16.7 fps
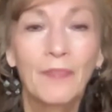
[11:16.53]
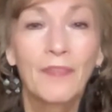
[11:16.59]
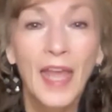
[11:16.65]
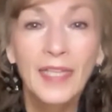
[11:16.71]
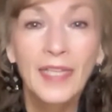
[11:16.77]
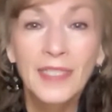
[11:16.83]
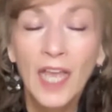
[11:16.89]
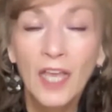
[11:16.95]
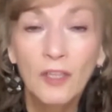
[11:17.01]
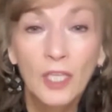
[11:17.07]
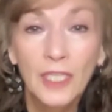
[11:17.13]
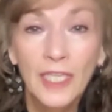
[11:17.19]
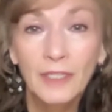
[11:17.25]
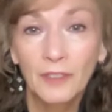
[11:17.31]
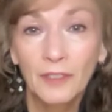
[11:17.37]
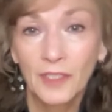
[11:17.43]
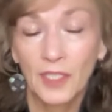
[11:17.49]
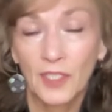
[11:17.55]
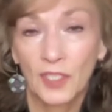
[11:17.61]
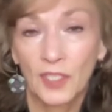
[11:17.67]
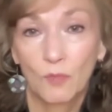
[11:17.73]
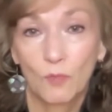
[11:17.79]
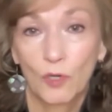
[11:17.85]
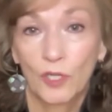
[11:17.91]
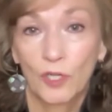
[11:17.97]
that's how the legal
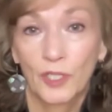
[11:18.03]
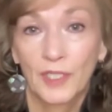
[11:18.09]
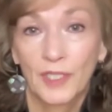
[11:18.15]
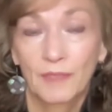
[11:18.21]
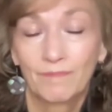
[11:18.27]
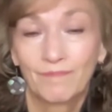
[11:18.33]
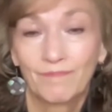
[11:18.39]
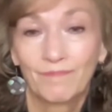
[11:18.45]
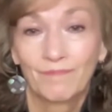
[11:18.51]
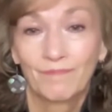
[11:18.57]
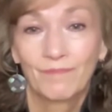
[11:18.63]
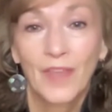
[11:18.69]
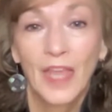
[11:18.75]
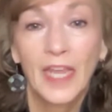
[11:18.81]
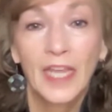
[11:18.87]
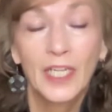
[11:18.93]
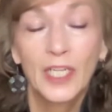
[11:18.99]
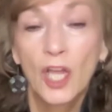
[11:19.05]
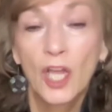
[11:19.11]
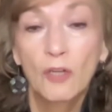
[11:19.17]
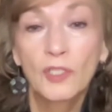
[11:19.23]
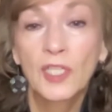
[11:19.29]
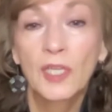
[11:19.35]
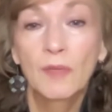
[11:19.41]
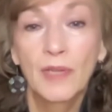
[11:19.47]
system works. They can know
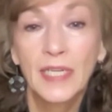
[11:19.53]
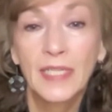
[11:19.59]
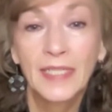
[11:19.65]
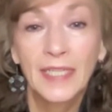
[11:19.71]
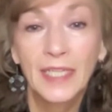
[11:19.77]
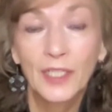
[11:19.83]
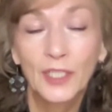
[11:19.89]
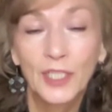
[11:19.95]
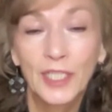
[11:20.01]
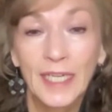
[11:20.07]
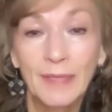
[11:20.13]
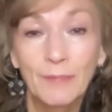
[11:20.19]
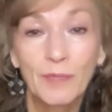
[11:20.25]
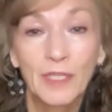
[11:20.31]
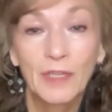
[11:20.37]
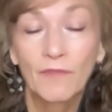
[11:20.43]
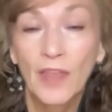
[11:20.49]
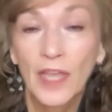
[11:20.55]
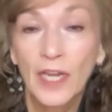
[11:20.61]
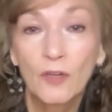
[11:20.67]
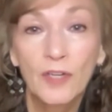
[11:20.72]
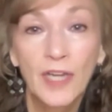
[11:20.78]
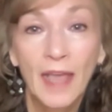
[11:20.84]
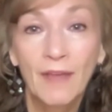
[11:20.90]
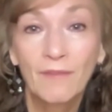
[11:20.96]
somebody's guilty, but if they
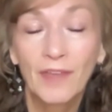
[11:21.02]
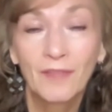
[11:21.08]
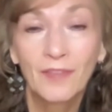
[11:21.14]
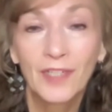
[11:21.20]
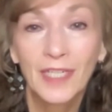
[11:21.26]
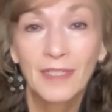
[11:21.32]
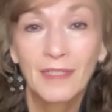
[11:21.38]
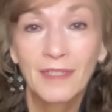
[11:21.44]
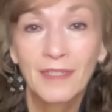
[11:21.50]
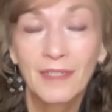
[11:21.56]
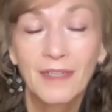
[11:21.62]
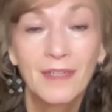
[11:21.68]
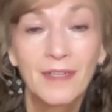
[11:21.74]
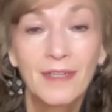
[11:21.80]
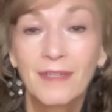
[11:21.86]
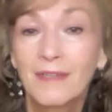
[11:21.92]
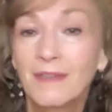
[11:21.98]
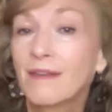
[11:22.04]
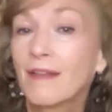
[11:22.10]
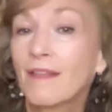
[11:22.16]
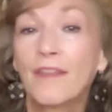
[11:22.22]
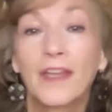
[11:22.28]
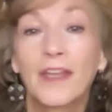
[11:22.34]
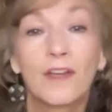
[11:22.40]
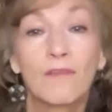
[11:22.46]
don't have evidence,
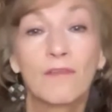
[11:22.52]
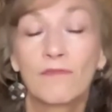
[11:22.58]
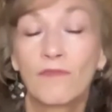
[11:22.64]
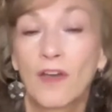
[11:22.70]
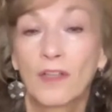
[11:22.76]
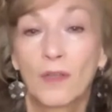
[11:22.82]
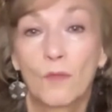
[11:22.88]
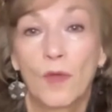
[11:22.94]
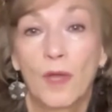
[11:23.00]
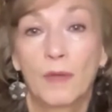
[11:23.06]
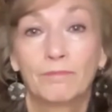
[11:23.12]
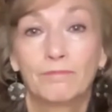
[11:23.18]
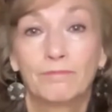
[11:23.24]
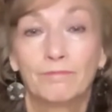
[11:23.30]
they don't follow up.